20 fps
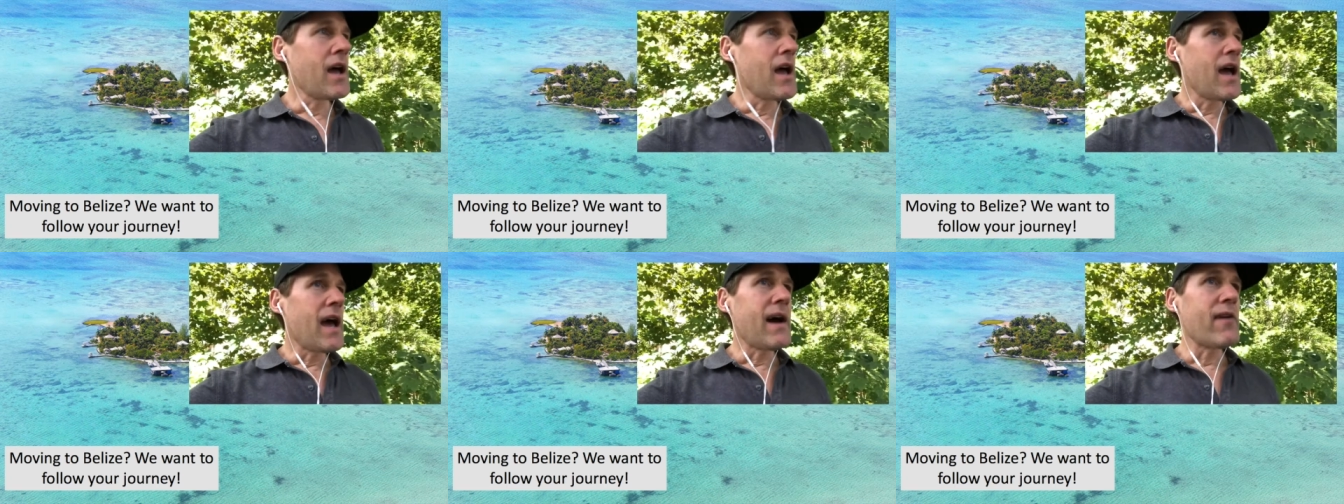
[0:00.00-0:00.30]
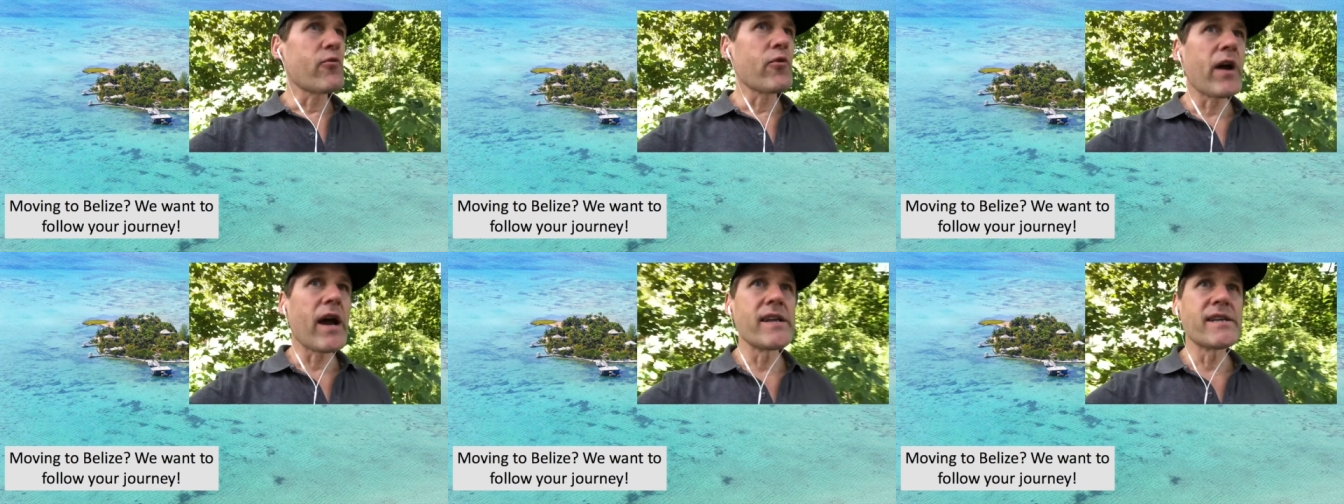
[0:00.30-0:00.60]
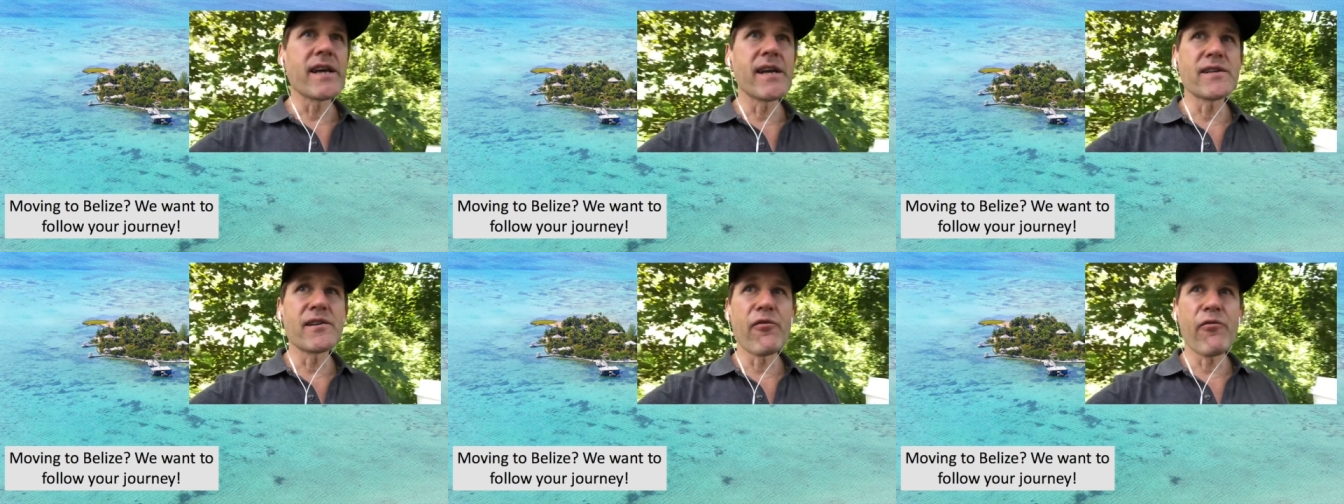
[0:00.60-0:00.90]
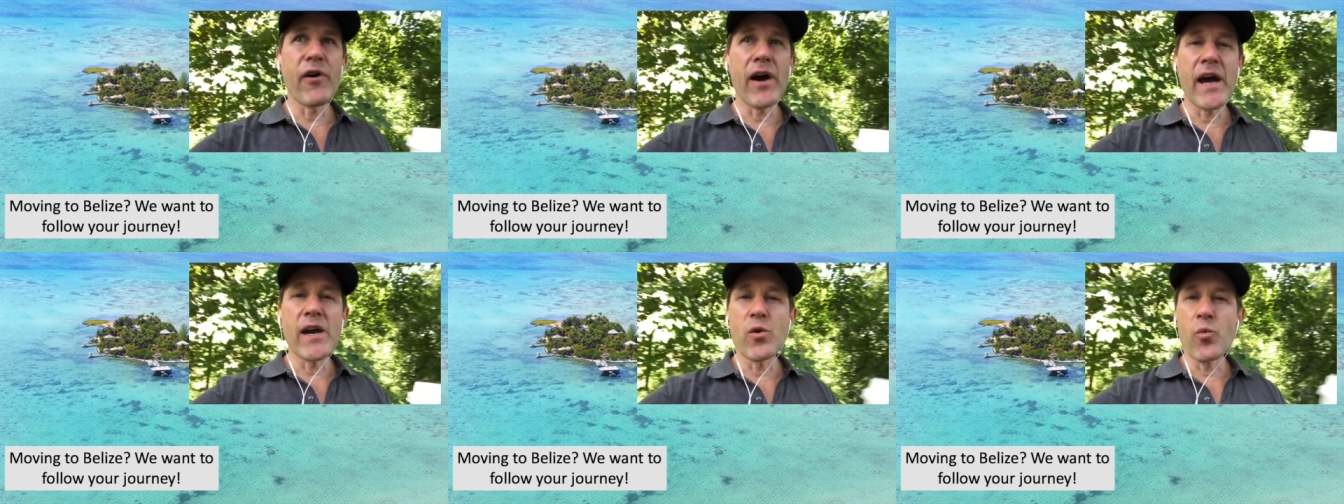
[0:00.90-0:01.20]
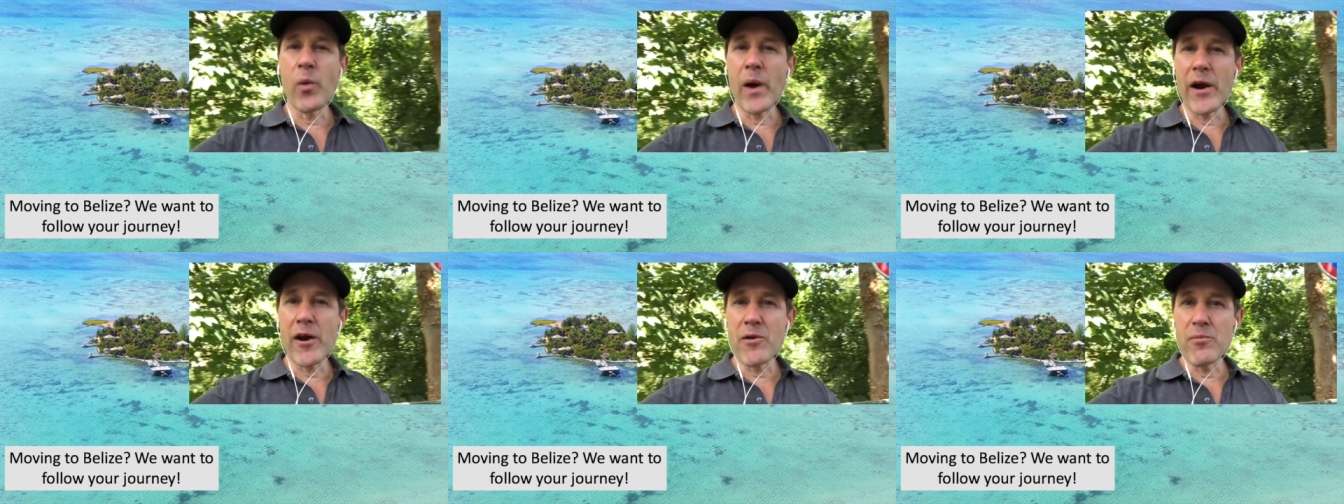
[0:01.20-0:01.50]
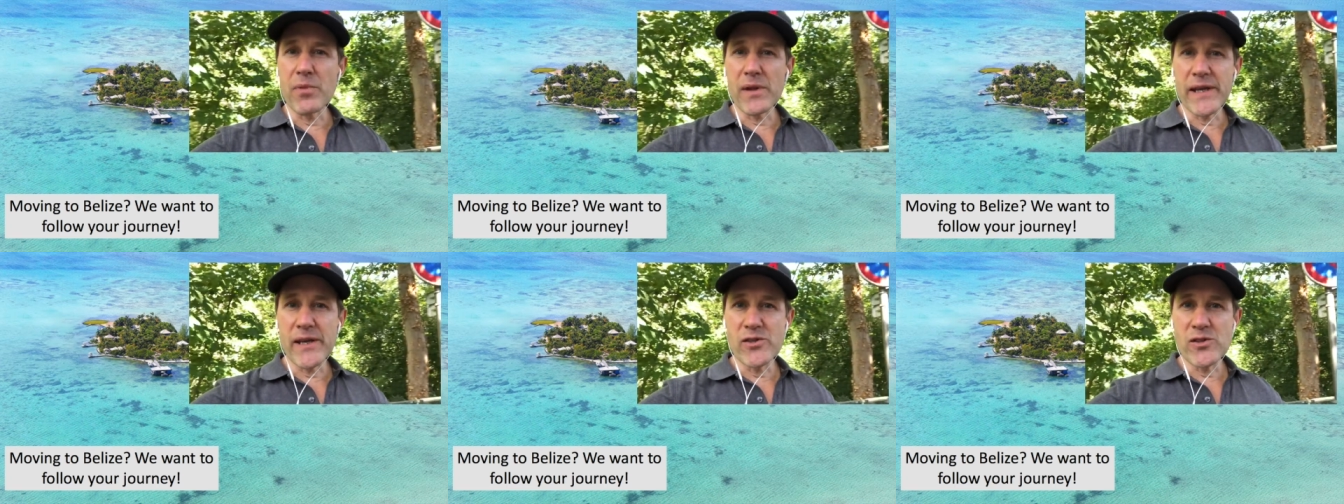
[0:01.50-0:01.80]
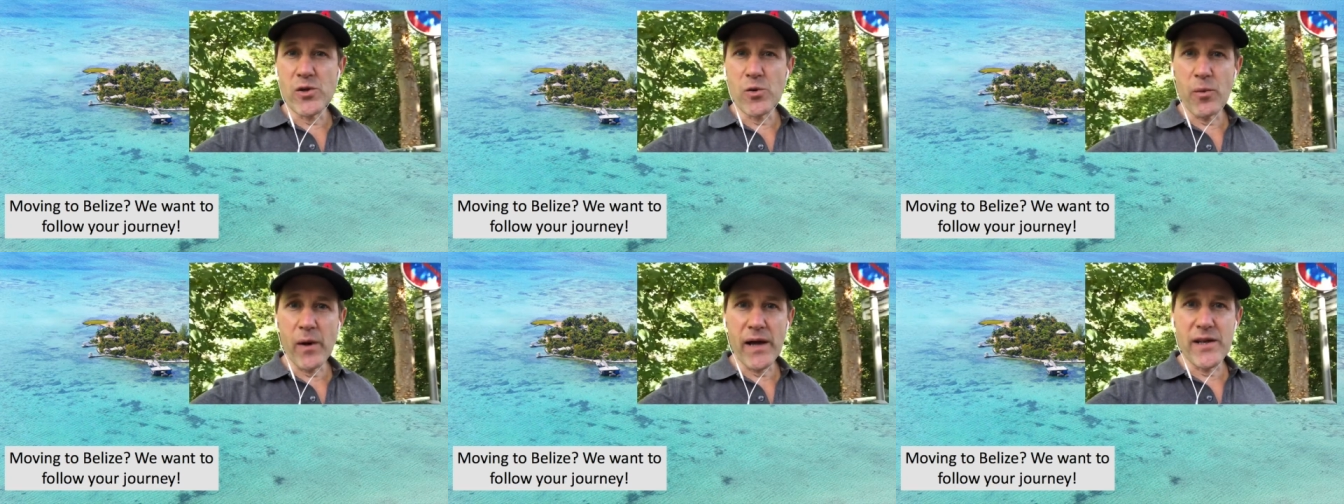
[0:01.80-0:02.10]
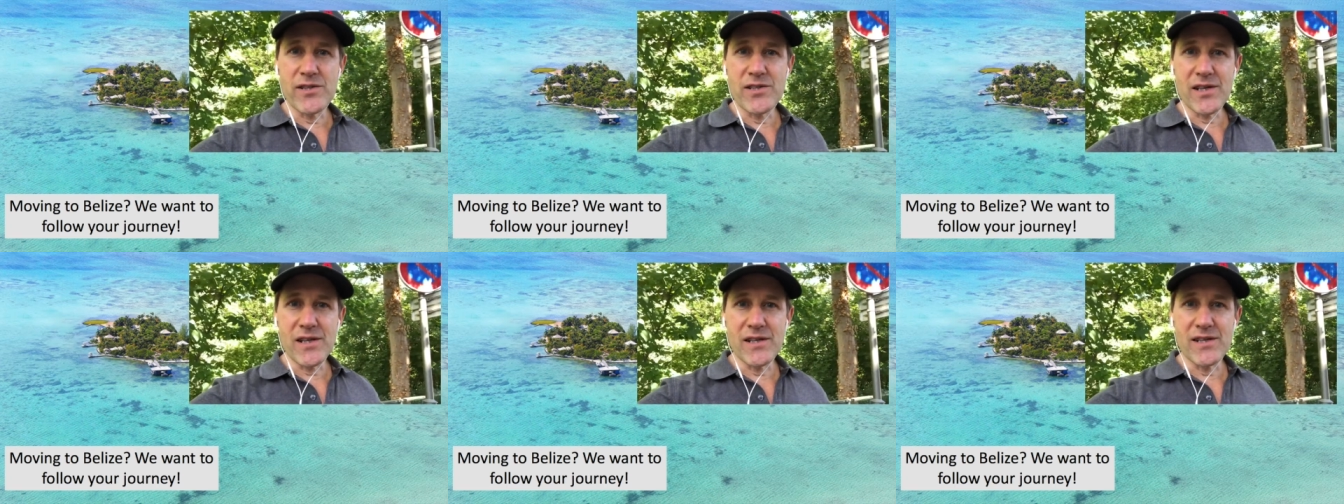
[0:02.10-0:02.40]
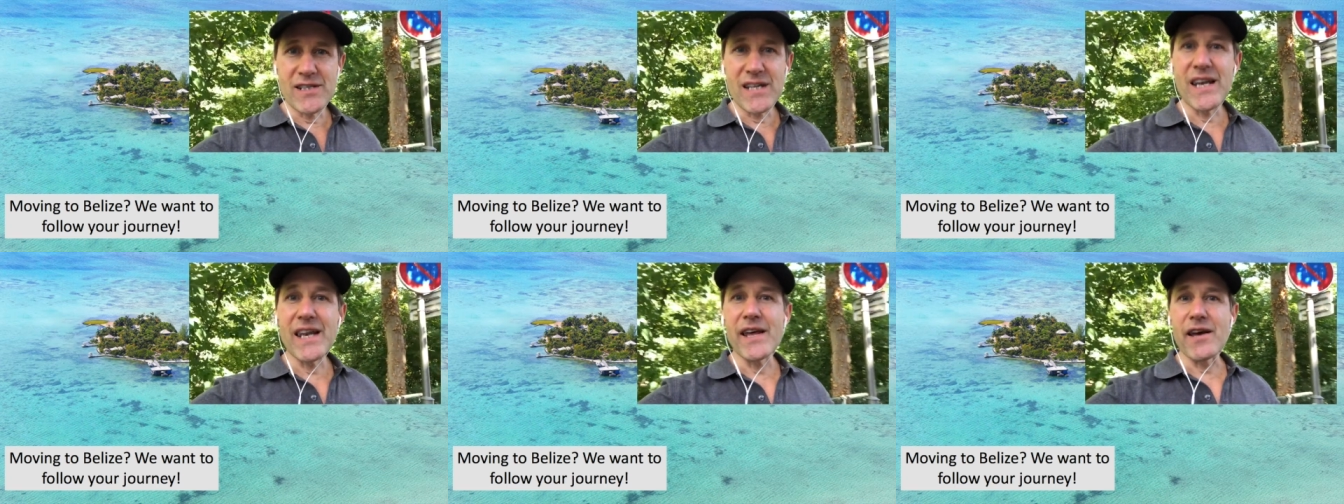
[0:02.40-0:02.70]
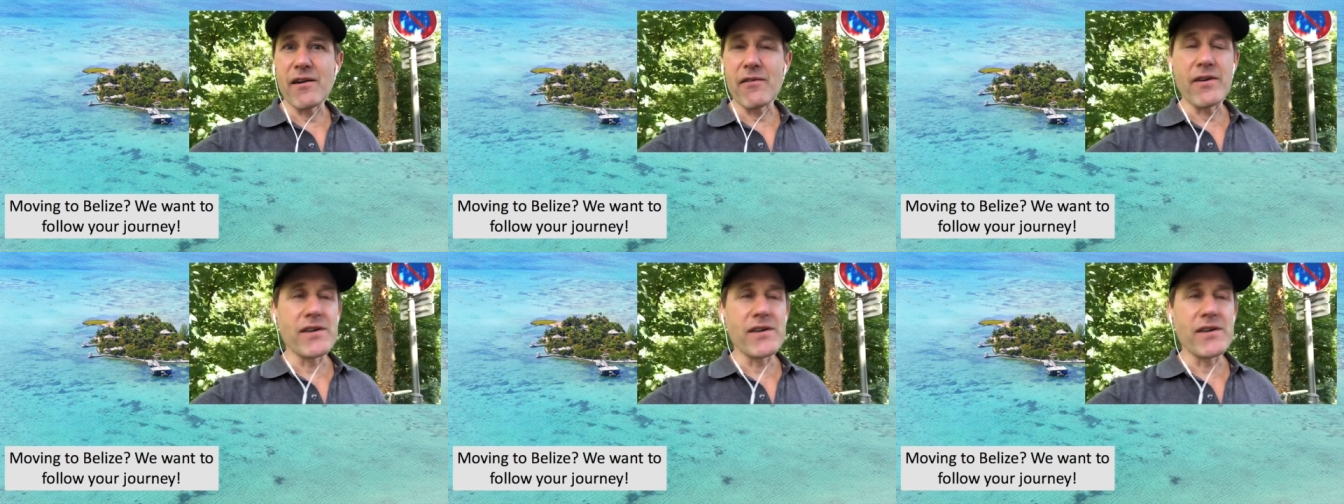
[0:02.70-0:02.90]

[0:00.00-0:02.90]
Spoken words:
Have we identified where in Belize you want to live?